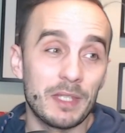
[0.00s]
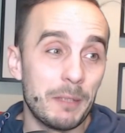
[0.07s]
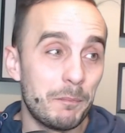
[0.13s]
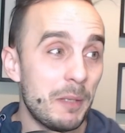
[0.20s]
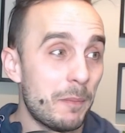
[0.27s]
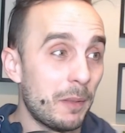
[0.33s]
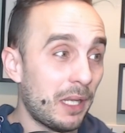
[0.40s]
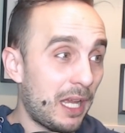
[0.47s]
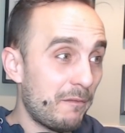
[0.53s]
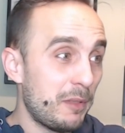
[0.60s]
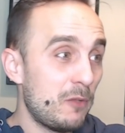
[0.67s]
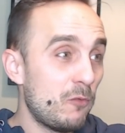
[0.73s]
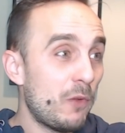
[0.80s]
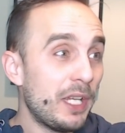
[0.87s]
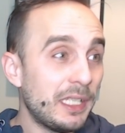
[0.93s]
People have
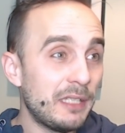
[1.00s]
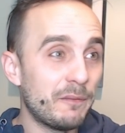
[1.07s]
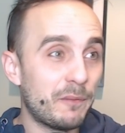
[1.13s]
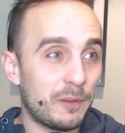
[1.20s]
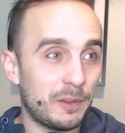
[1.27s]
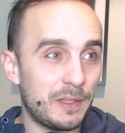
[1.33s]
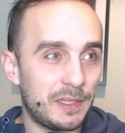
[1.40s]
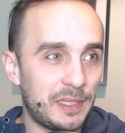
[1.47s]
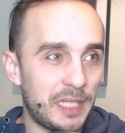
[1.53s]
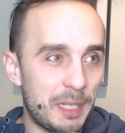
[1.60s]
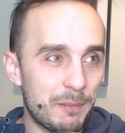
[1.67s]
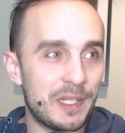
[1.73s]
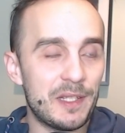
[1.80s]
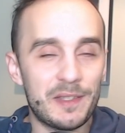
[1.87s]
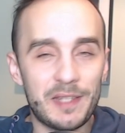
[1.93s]
been waiting for this game
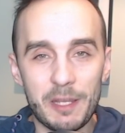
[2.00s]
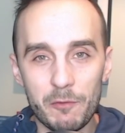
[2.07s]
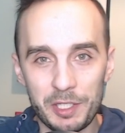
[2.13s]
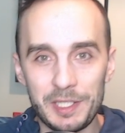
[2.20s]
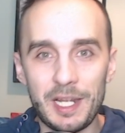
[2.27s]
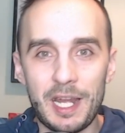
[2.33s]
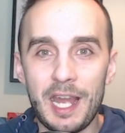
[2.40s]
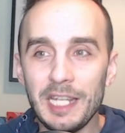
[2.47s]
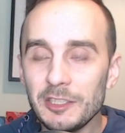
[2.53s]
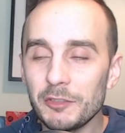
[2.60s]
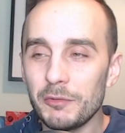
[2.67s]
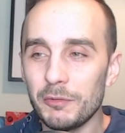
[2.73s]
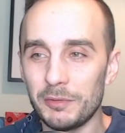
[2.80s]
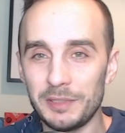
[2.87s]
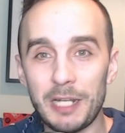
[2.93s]
since they were in high
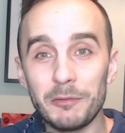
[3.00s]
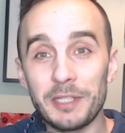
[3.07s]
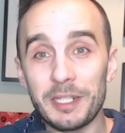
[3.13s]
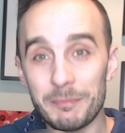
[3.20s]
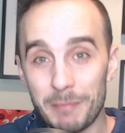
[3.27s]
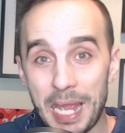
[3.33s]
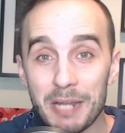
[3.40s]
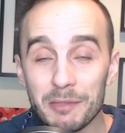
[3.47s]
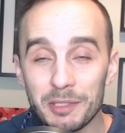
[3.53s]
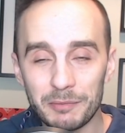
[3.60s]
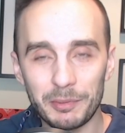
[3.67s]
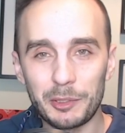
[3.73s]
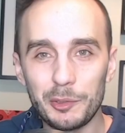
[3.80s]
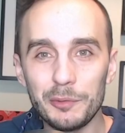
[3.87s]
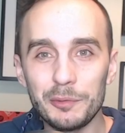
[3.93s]
school. Now they're married
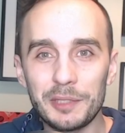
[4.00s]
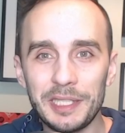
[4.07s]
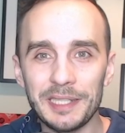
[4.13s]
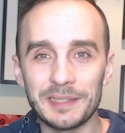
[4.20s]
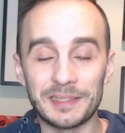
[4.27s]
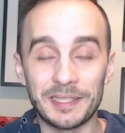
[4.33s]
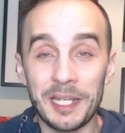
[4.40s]
with 2 kids.